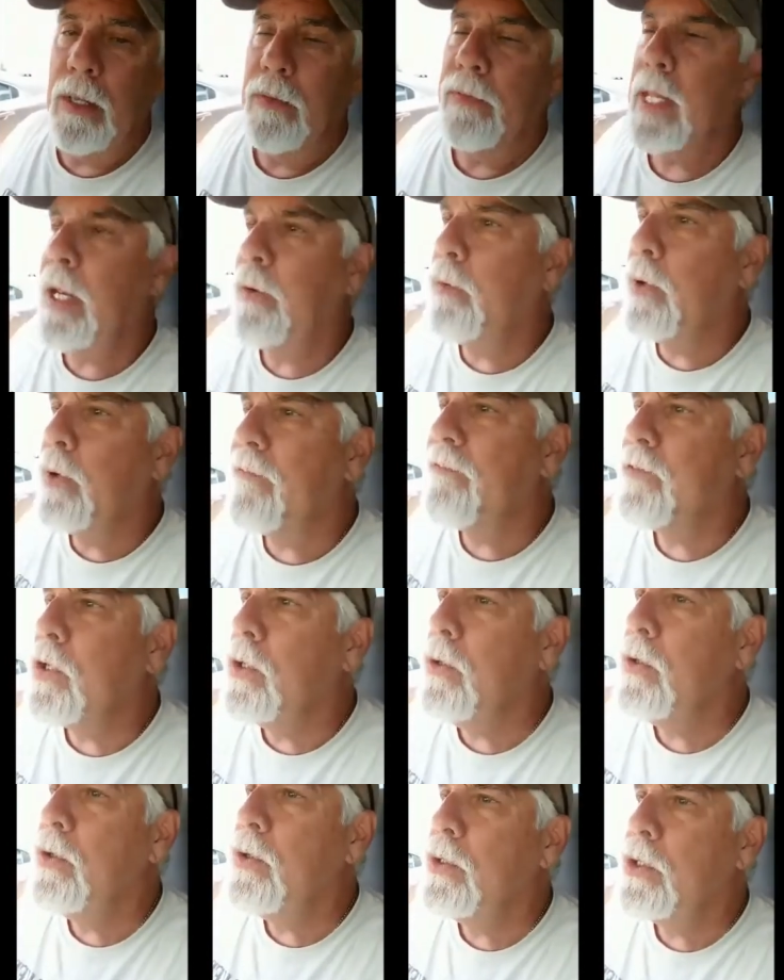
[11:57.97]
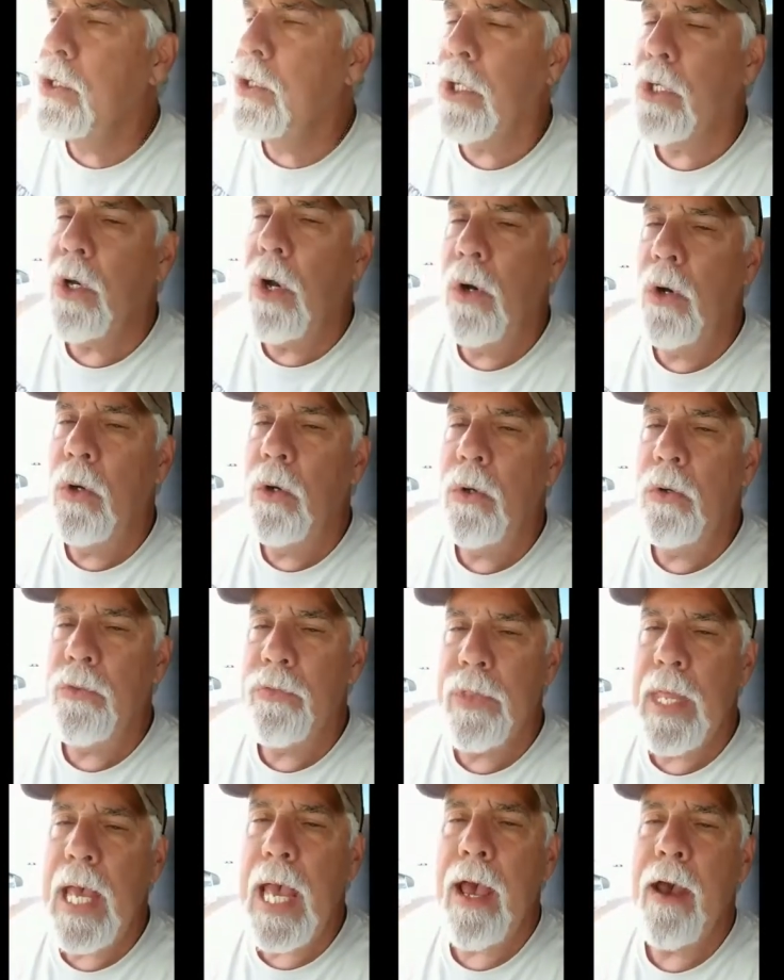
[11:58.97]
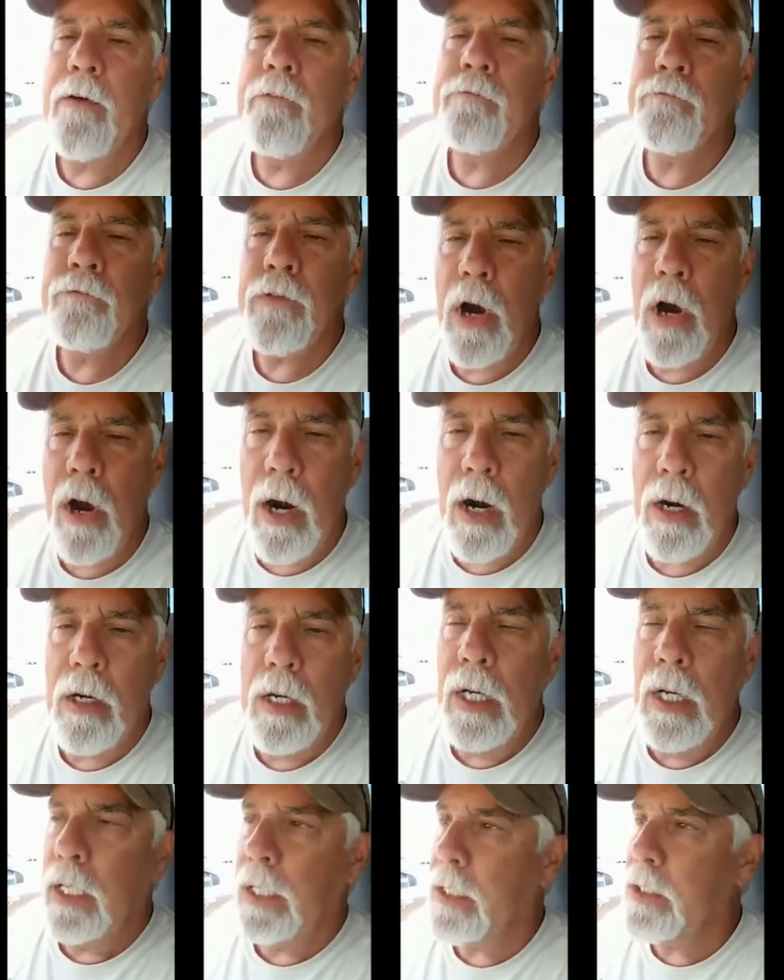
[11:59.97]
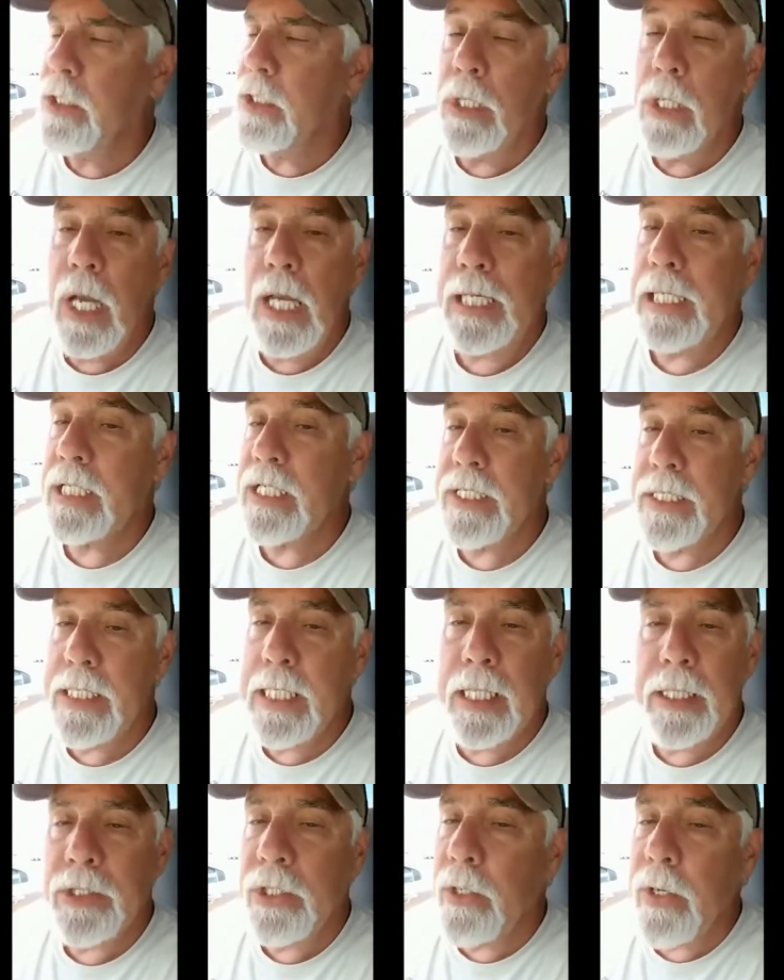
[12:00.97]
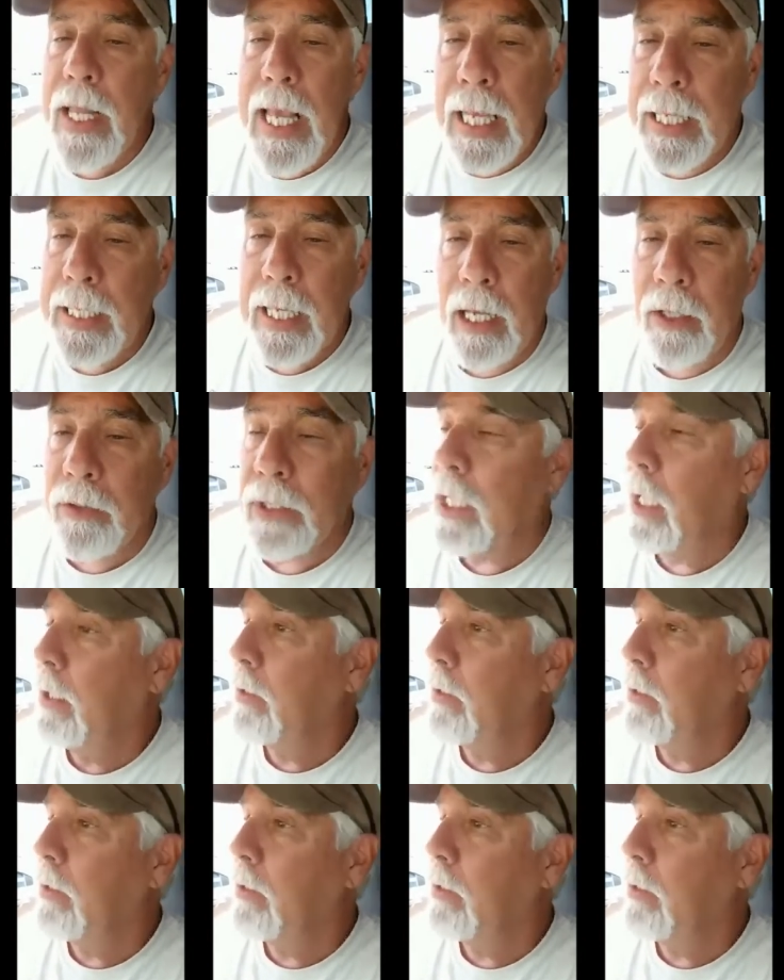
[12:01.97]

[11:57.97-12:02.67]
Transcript: They refuse to go that far because they're not going to stick their neck out.